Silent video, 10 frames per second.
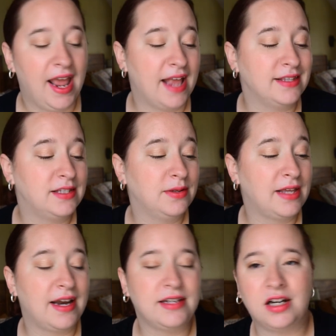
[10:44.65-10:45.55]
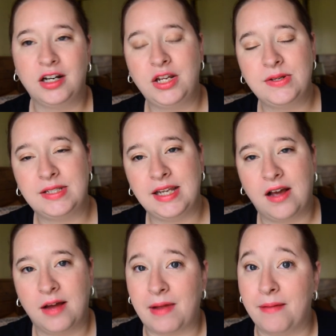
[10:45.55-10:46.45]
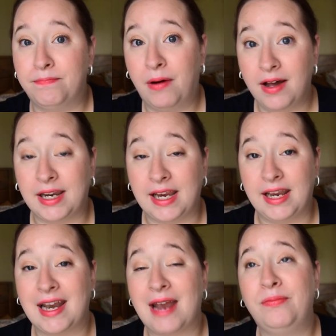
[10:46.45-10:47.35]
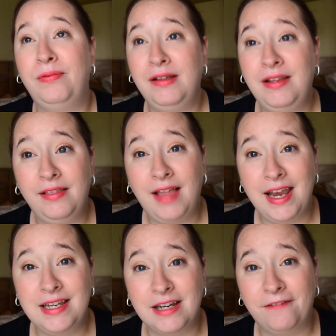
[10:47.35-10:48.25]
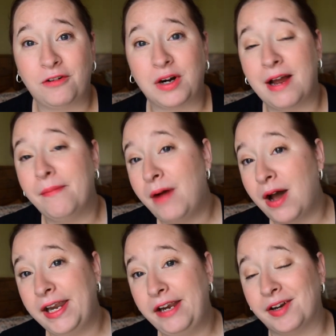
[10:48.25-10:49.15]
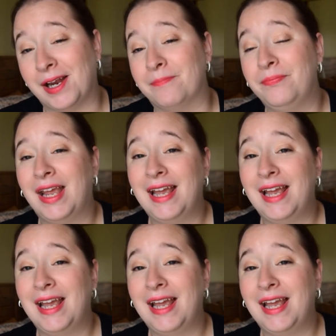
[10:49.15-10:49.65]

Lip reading: And so then I started using it on my body and I really liked it for a body cream.